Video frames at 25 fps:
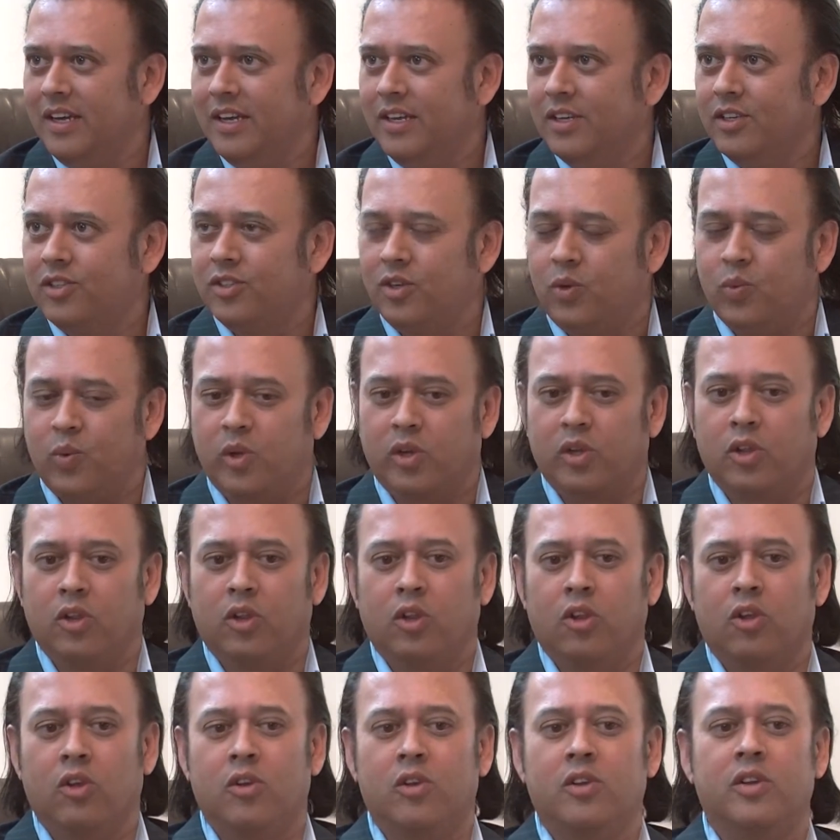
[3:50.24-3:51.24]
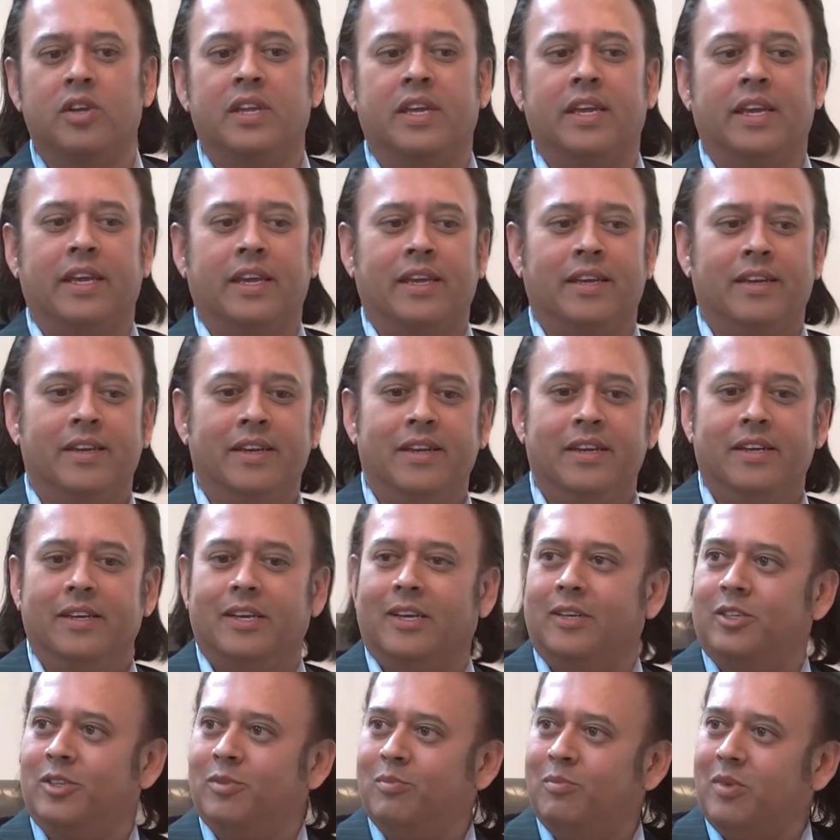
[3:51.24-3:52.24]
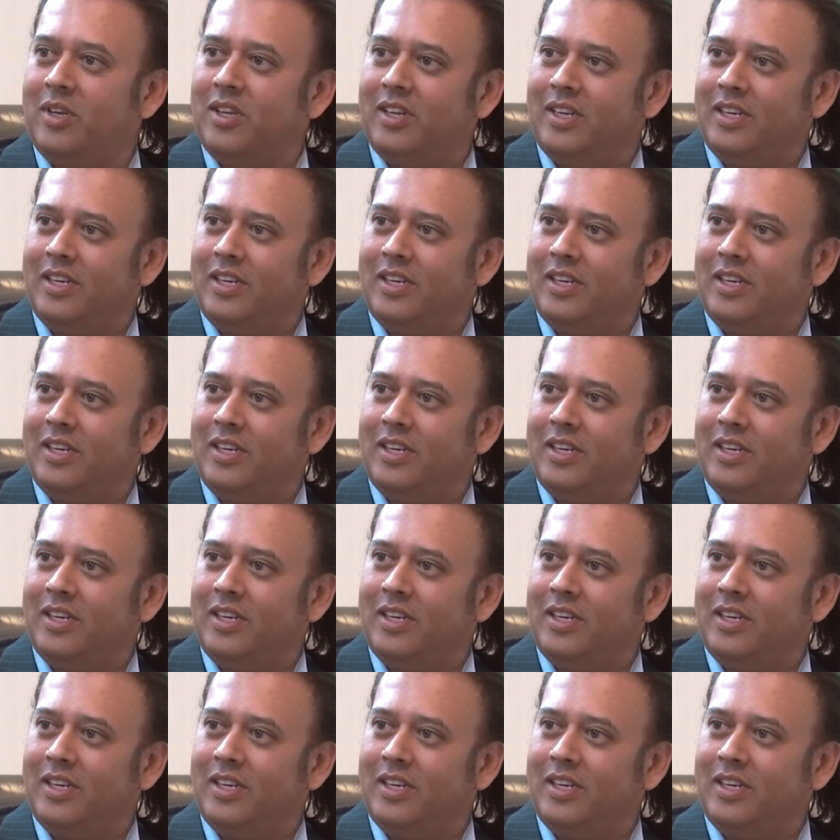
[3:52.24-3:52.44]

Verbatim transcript: So we're learning as uh,